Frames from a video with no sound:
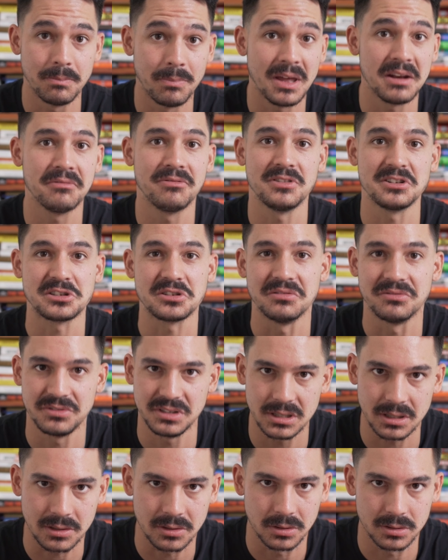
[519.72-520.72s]
beneficial
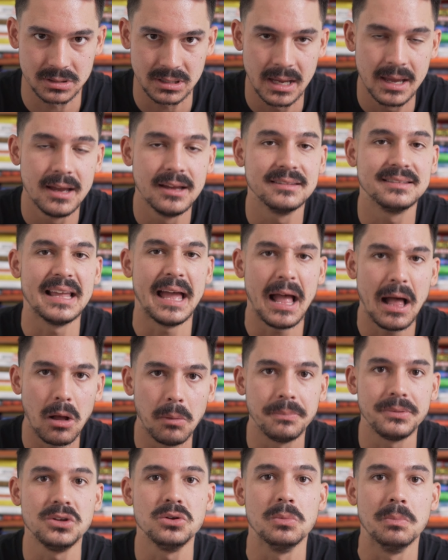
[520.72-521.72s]
vehicles to
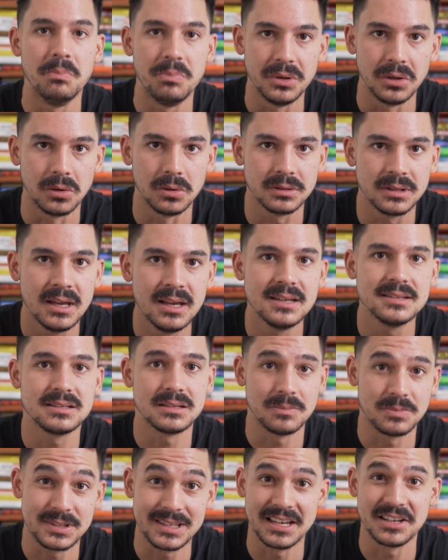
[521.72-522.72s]
help you build
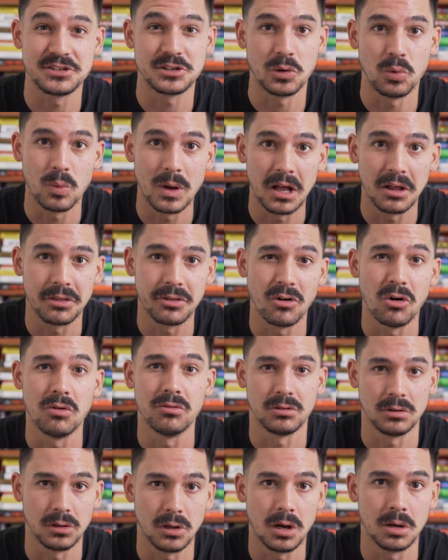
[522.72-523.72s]
substantial wealth
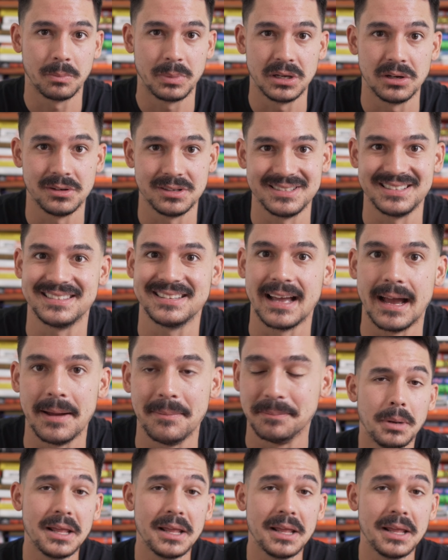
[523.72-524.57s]
over long periods of time.